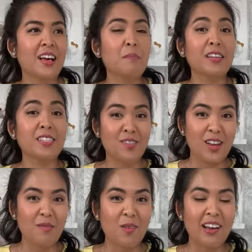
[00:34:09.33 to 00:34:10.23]

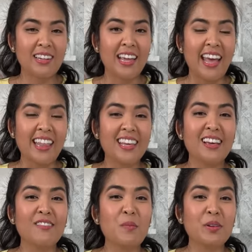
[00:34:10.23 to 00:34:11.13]
BuzzFeed one, and they
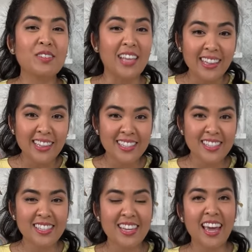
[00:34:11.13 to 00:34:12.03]
give you
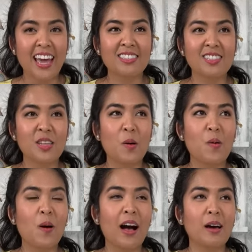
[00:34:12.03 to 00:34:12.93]
percents. And
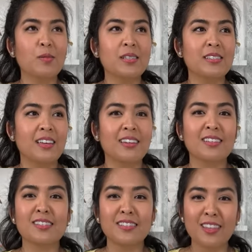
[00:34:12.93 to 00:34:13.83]
so I was like
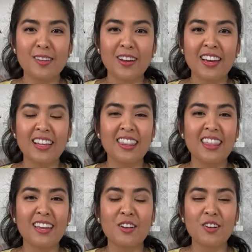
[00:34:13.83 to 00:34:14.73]
Slytherin,
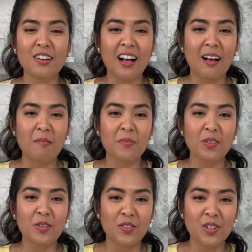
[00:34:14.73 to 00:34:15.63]
then
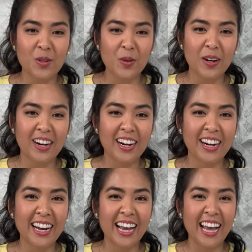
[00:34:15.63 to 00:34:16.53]
Gryffindor,
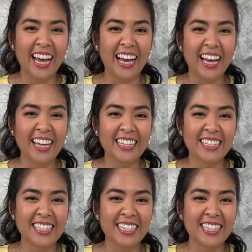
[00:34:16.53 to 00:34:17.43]

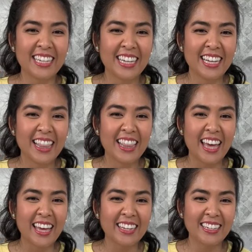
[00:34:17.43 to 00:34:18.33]
and
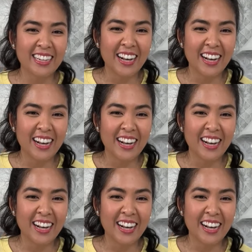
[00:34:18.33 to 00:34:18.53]
then